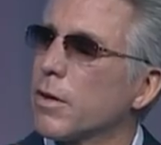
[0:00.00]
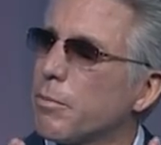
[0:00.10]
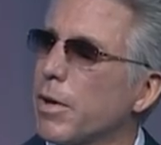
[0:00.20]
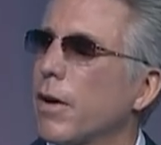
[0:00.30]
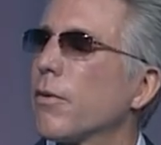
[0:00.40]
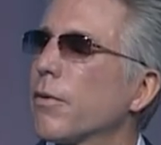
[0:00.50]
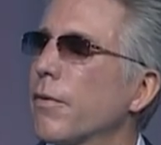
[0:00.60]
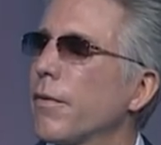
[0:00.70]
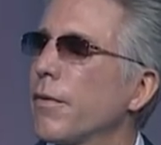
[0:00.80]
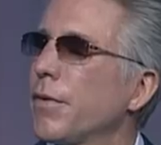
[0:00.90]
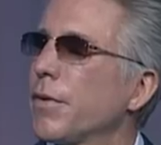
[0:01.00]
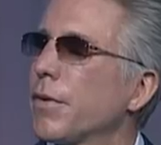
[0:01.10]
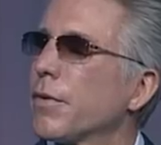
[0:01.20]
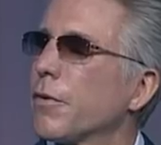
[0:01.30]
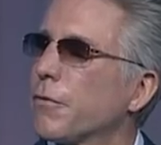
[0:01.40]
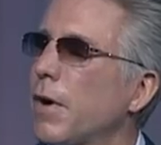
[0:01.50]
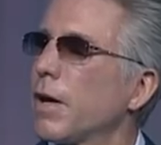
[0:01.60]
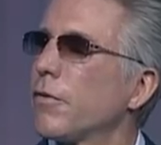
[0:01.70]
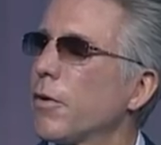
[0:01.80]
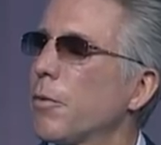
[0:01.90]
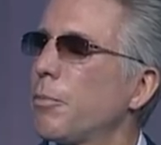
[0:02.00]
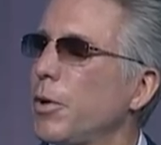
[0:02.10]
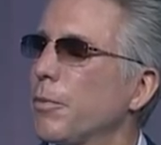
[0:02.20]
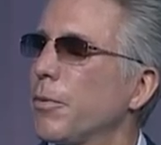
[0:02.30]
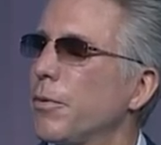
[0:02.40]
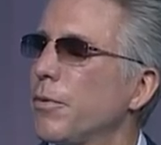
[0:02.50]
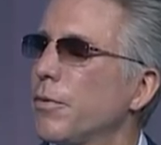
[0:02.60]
about the 500 people